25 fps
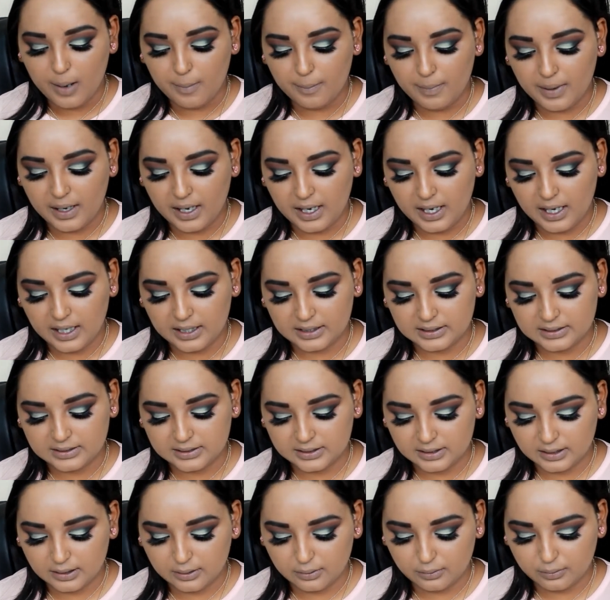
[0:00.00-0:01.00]

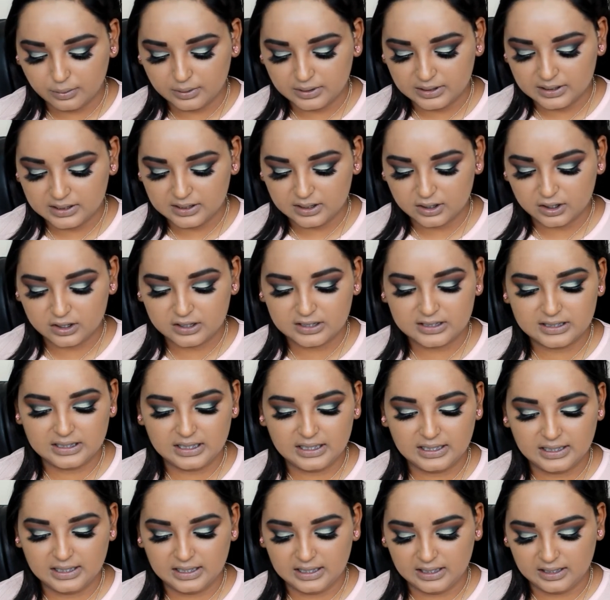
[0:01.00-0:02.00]
but with this
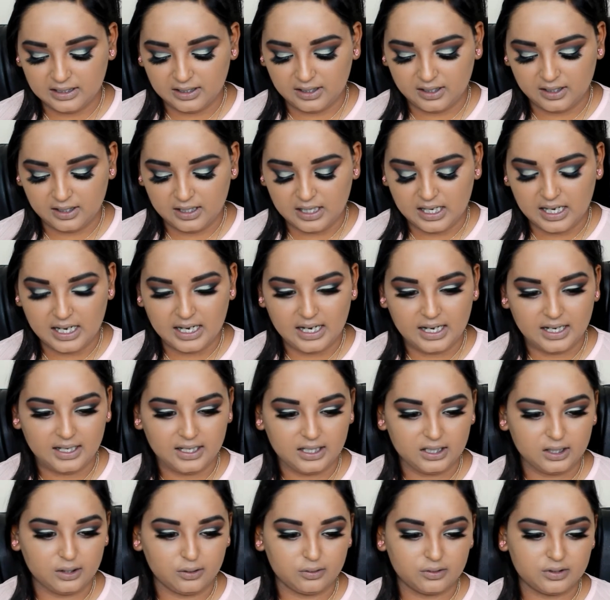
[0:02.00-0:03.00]
concealer here
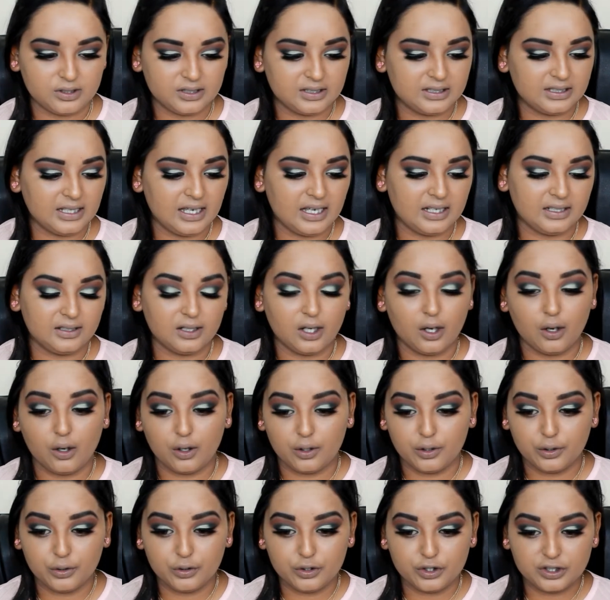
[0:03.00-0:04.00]
I noticed that
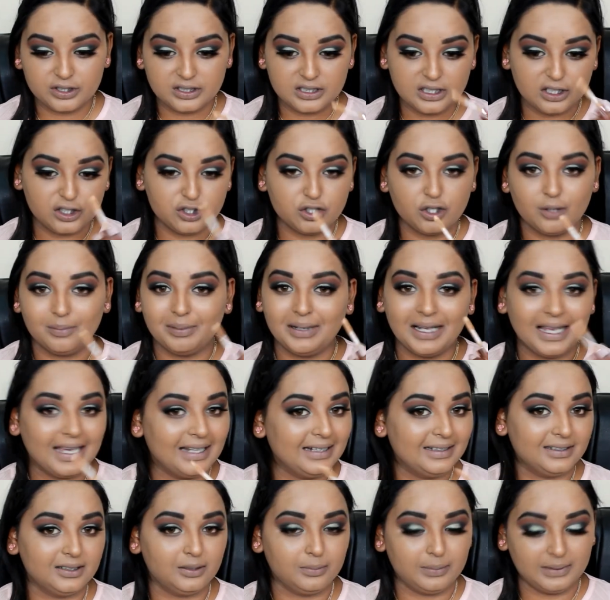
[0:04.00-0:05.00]
you just need to apply a
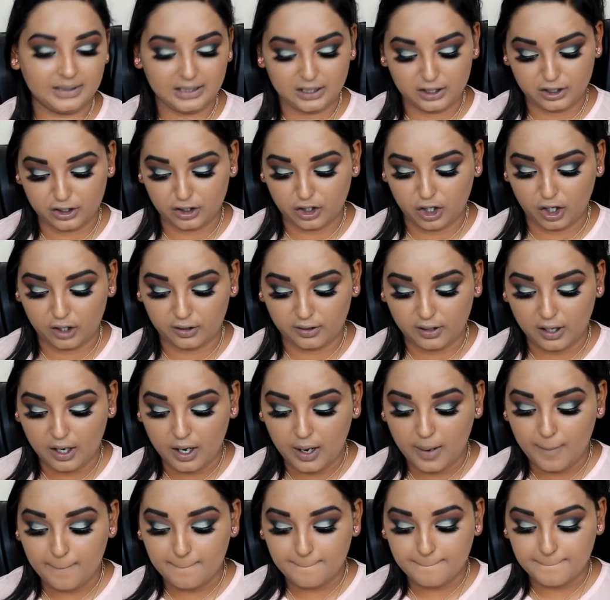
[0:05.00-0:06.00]
little bit and you got
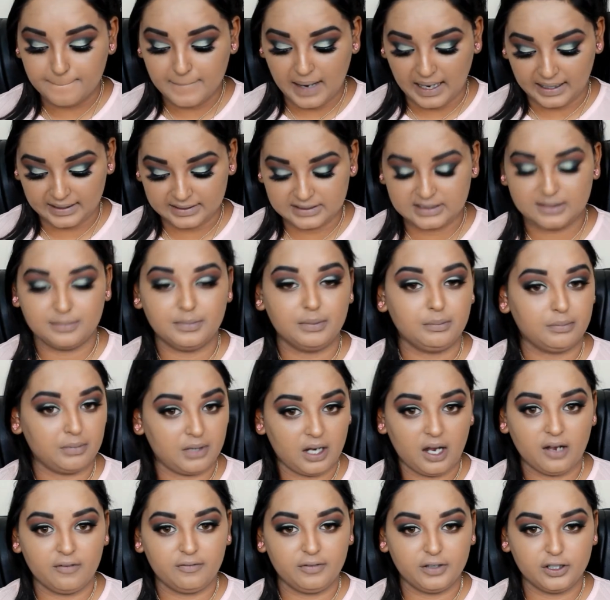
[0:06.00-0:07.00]
maximum
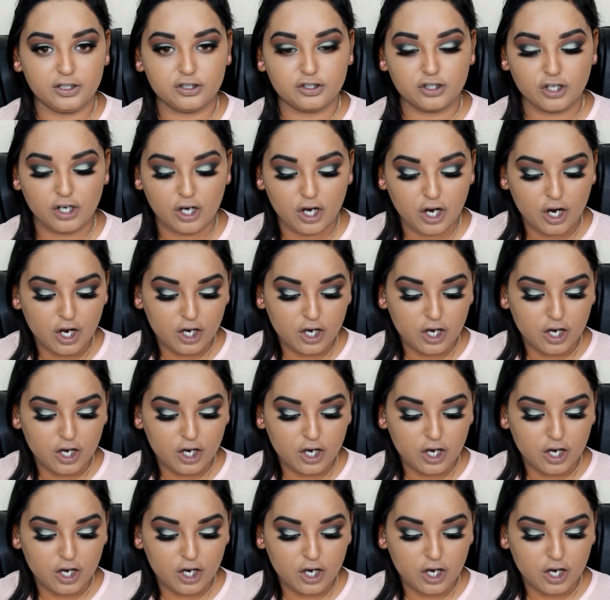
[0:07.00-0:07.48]
coverage.